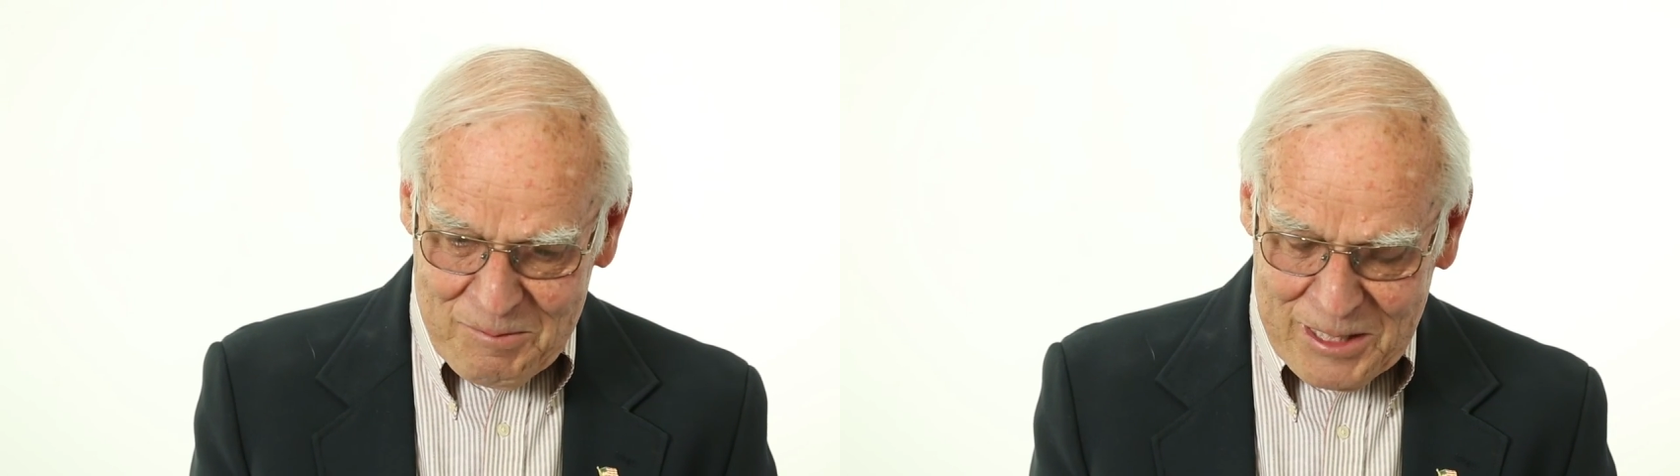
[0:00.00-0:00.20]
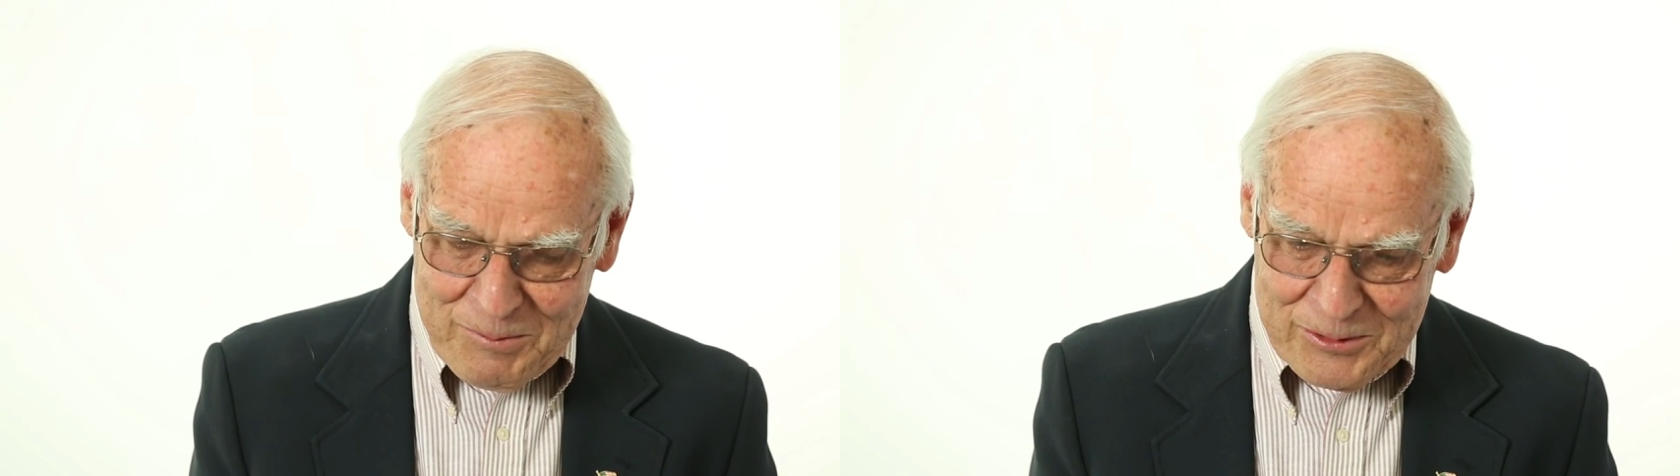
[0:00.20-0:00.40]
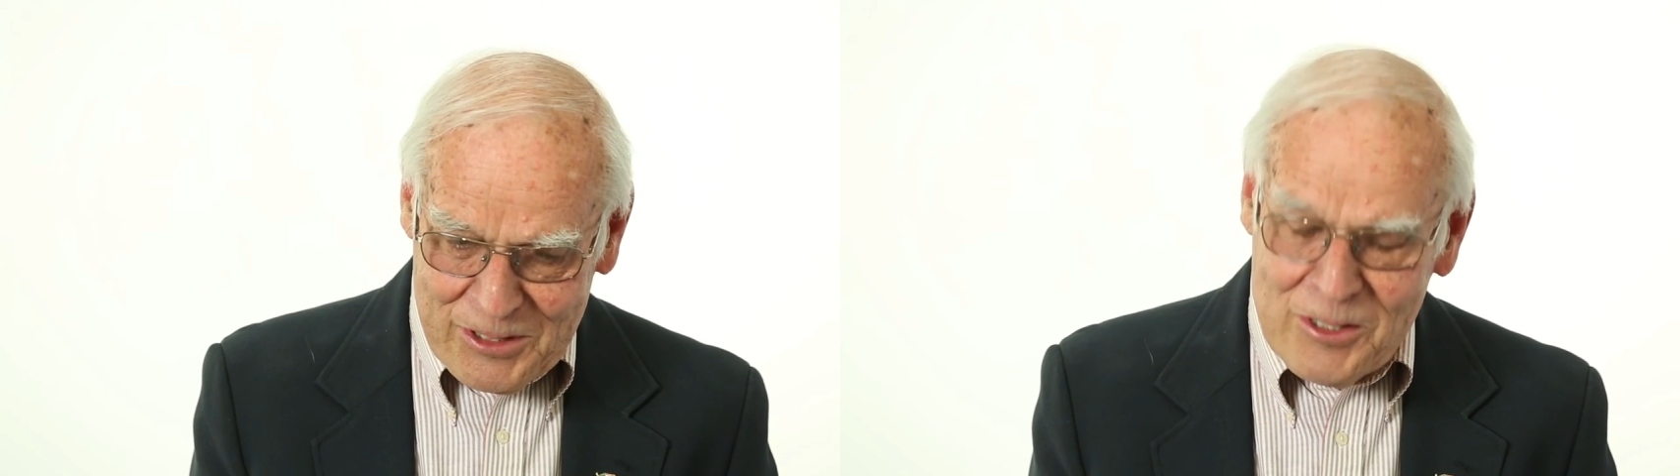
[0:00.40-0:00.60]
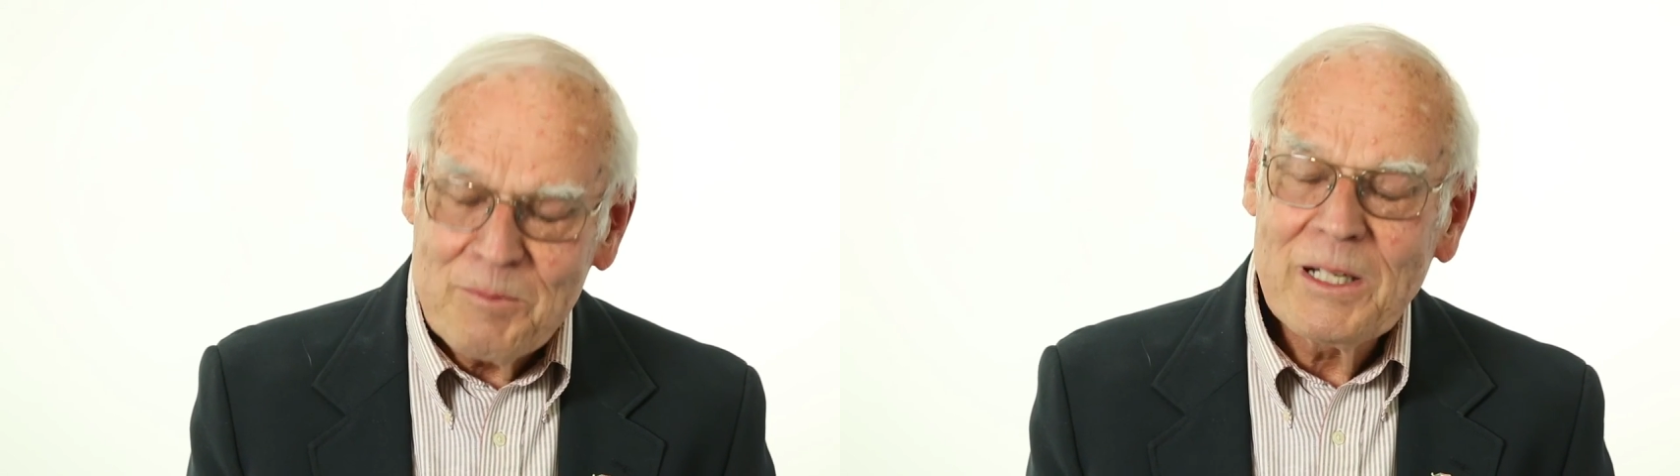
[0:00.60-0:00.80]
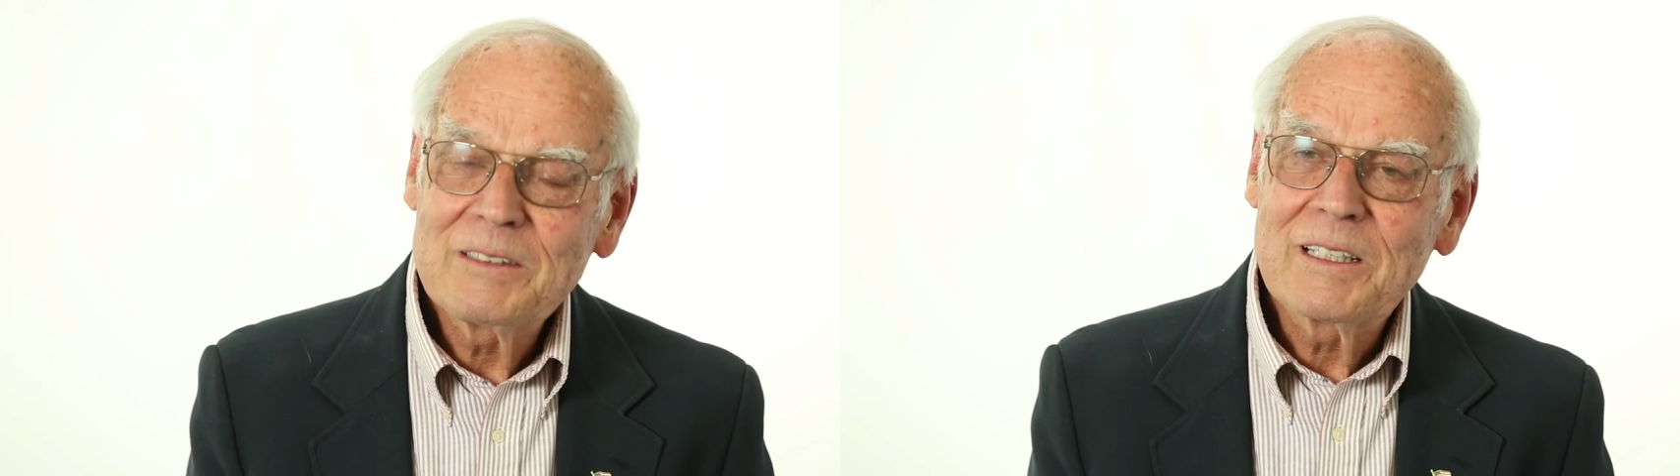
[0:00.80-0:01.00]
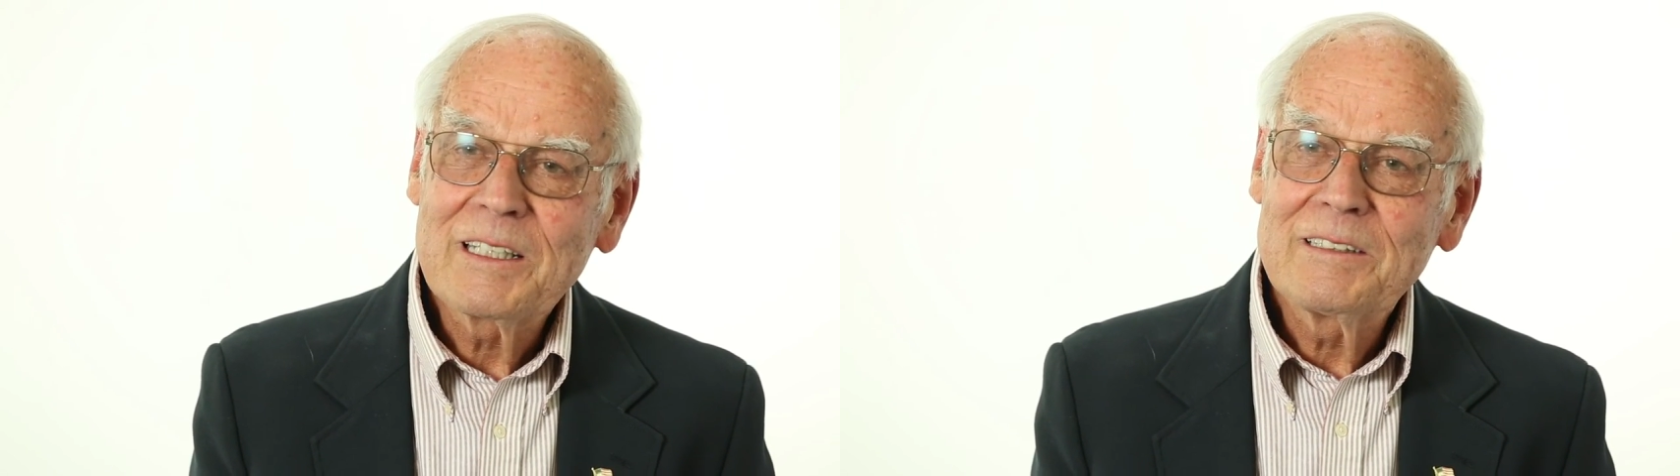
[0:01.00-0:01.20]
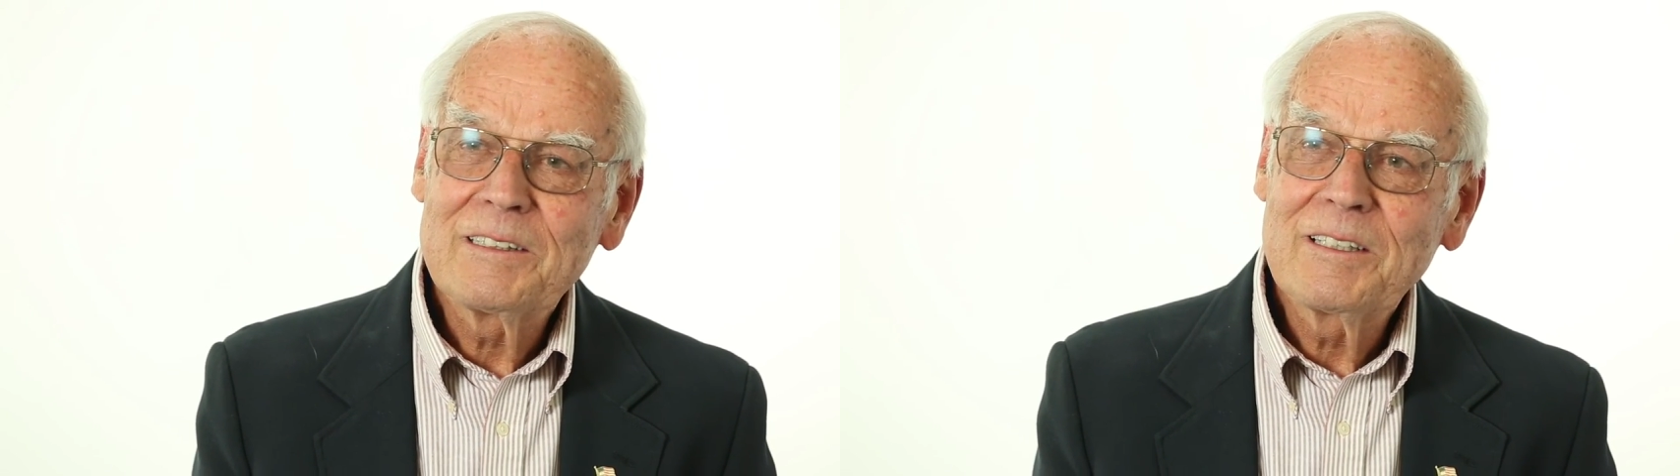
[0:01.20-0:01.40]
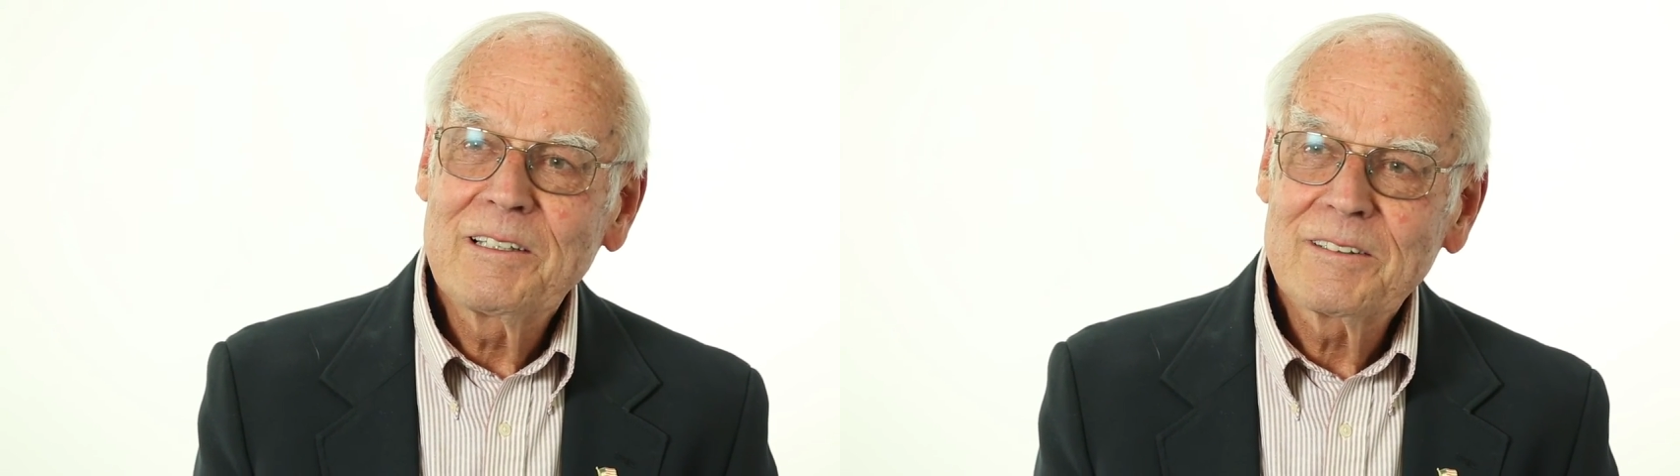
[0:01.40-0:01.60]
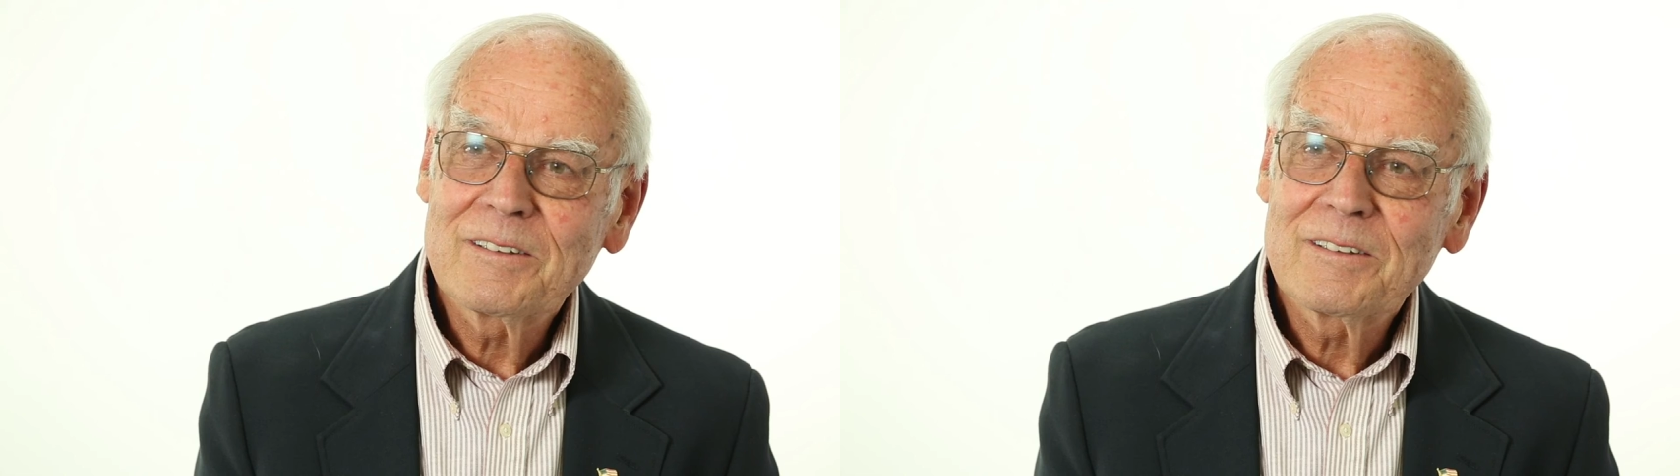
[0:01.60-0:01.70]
people know about the guild